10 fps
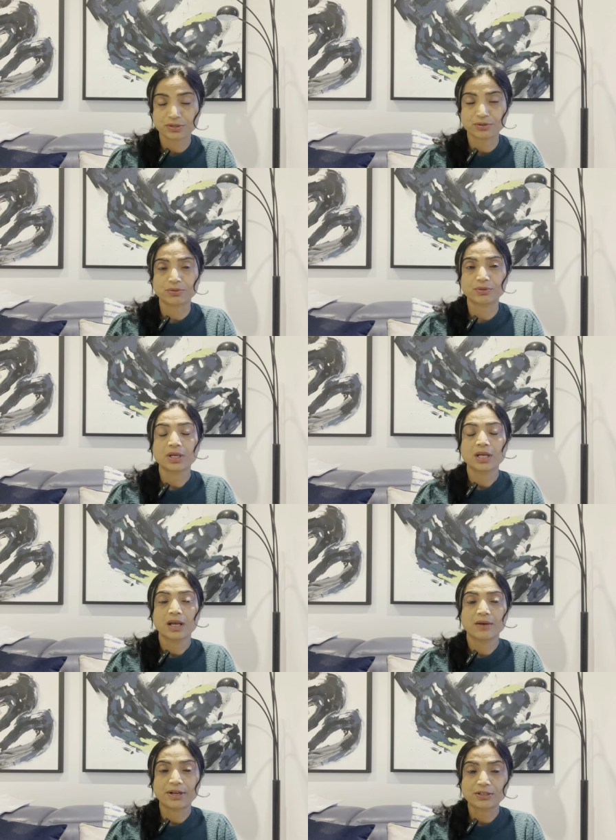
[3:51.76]
So
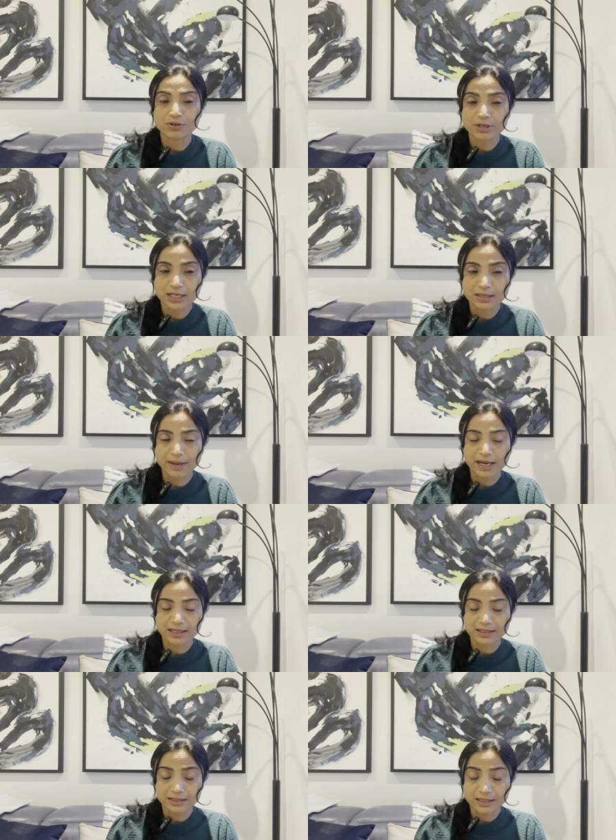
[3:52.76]
when you look at the
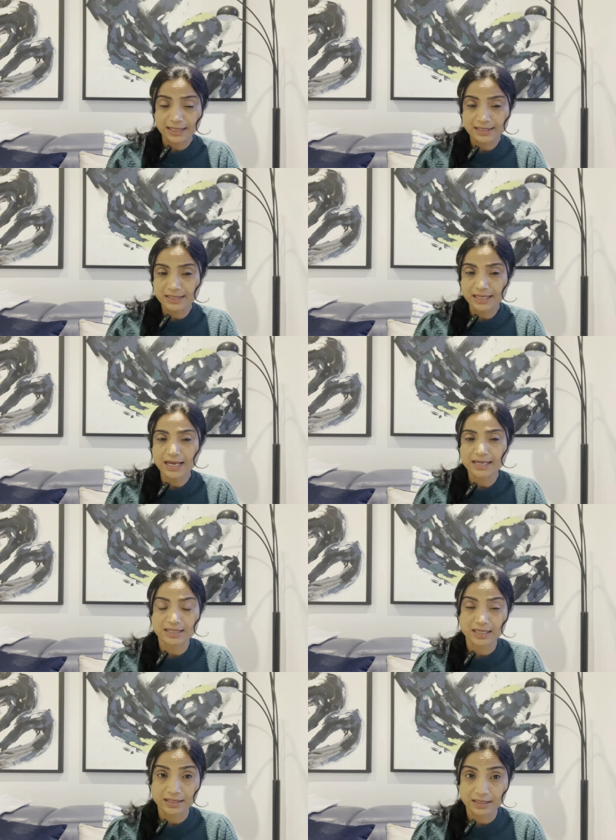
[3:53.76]
marking criteria,
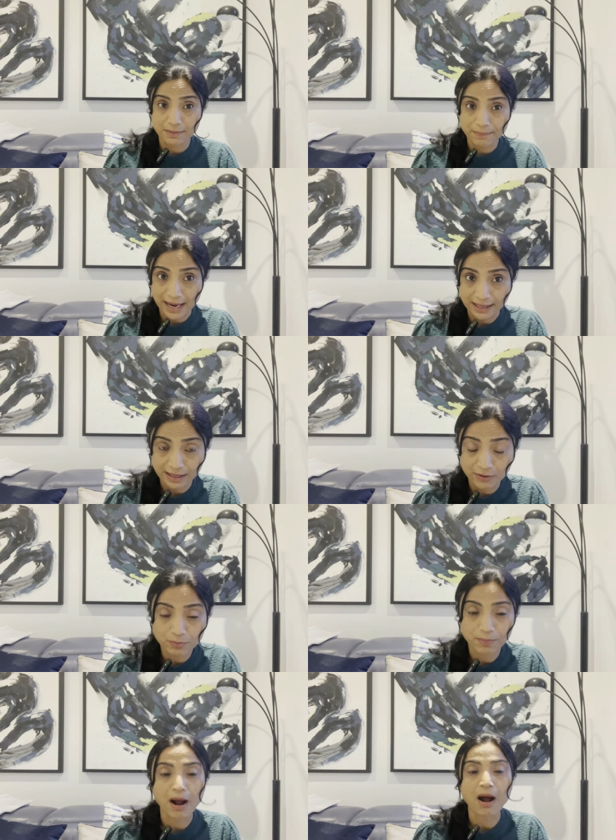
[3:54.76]
it's under the
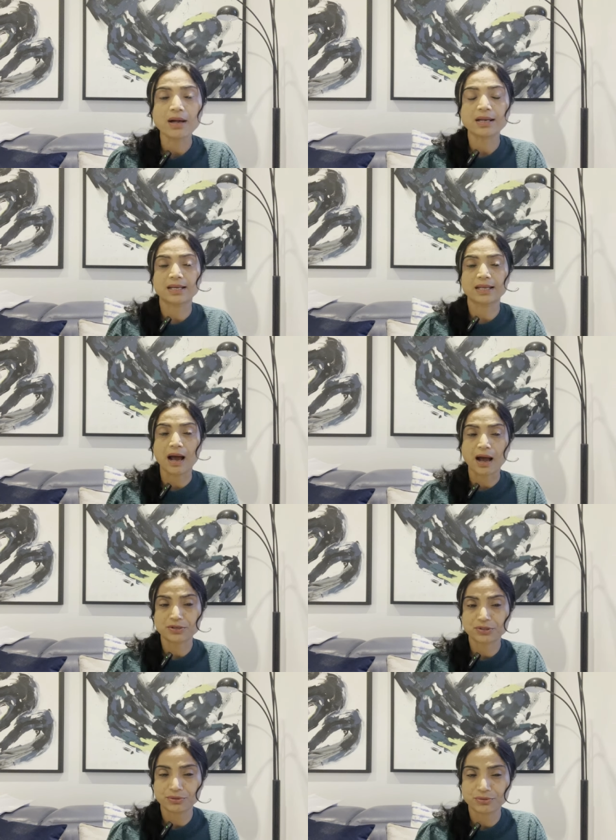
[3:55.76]
background part and it
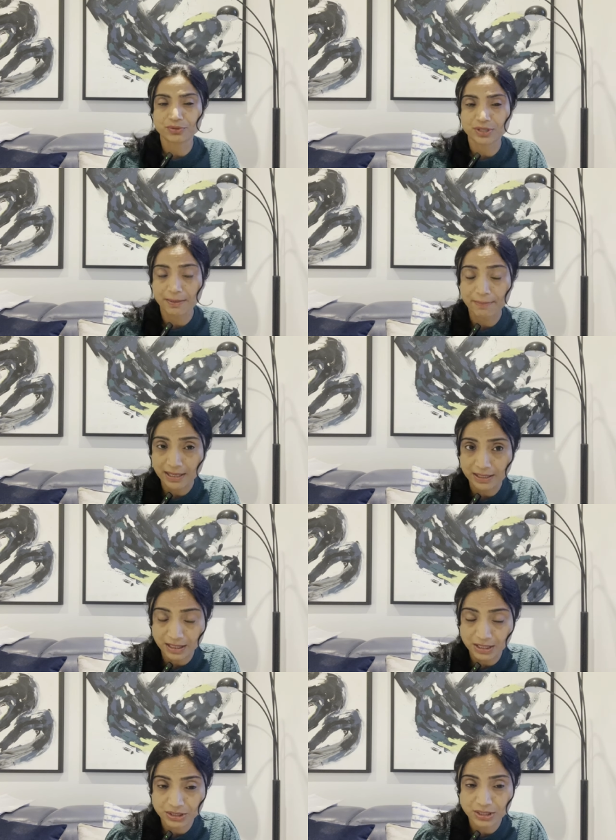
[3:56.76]
asks you to say
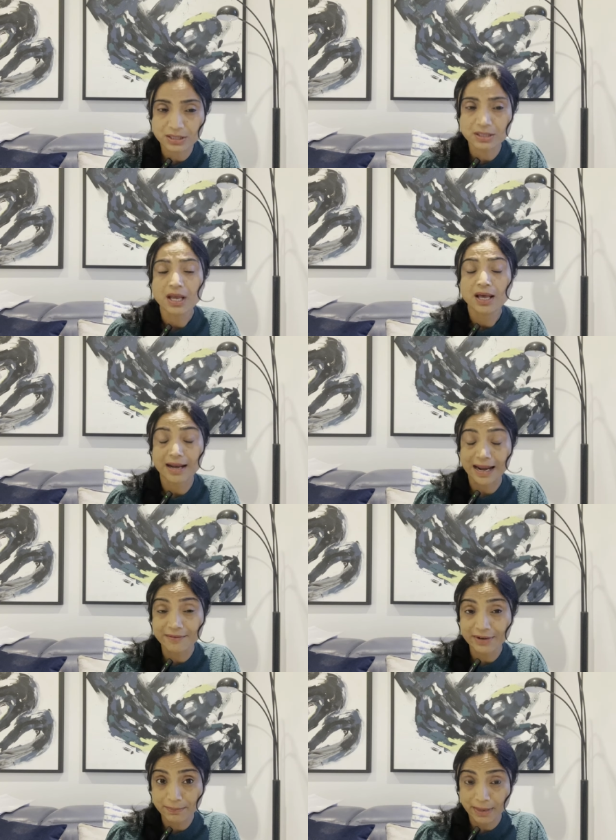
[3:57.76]
medication,
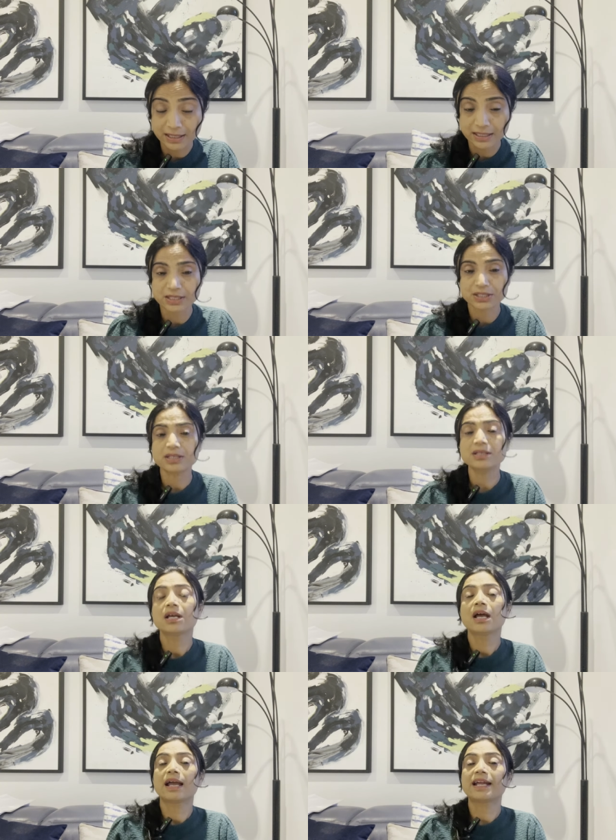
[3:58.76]
relevant medication.
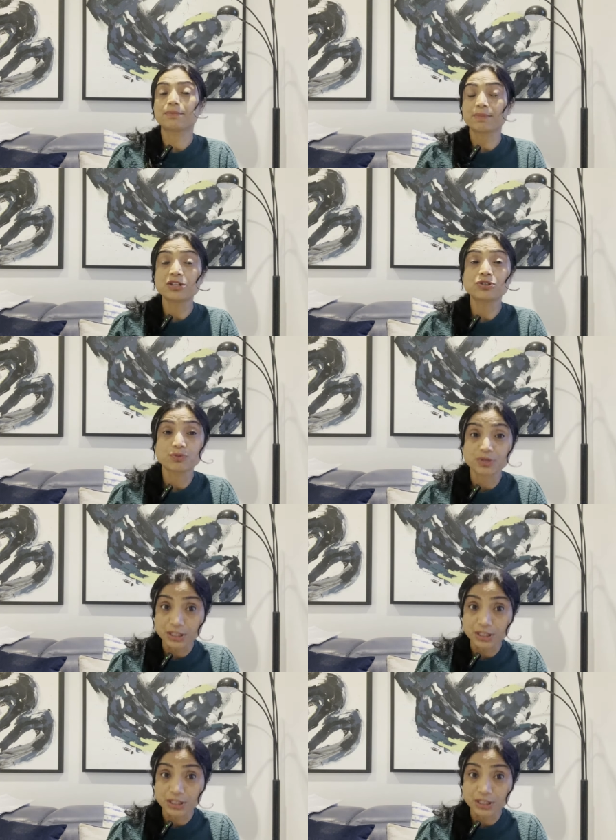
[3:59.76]
It means you